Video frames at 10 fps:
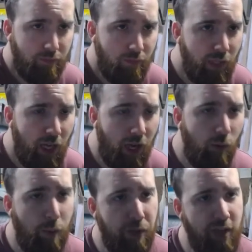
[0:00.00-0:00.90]
Uh,
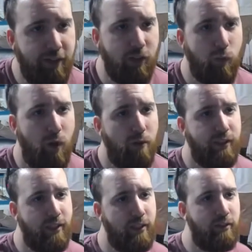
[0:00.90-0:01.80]
what plant does well with
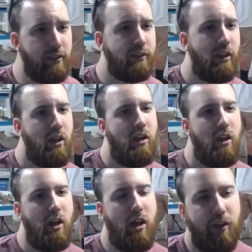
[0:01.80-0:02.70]
cichlids?
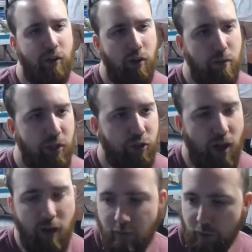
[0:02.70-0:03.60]
Uh, Anubias,
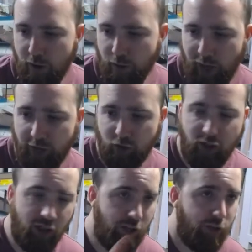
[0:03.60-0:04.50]
Java Fern. We actually
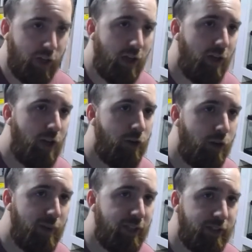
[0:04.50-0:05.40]
touched on
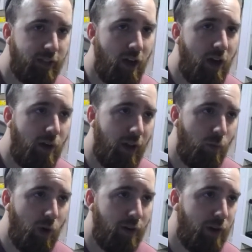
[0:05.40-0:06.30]
Anubias uh, in
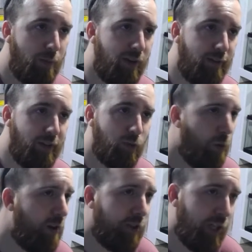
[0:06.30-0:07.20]
one of our previous
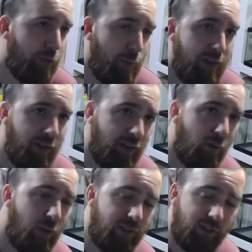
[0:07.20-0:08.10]
Water Change
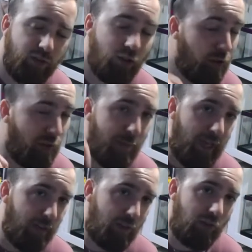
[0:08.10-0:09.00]
Wednesdays. You could go
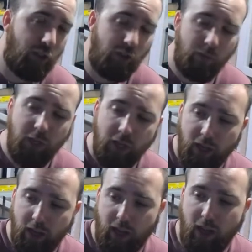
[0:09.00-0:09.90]
back on YouTube
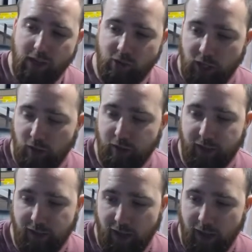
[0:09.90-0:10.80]
and take a look
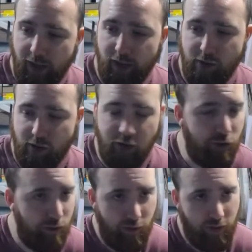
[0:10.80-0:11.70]
at that, and you can
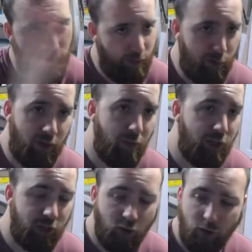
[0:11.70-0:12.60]
do it, pretty much
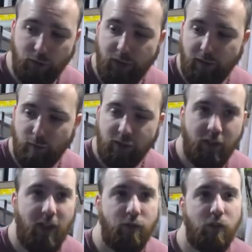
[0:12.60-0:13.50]
the whole thing with the
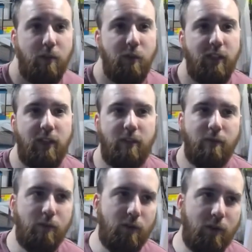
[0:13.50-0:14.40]
live stream we did
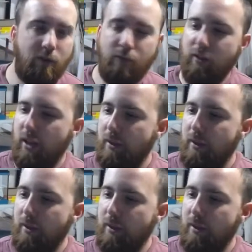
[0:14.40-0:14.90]
for, for that.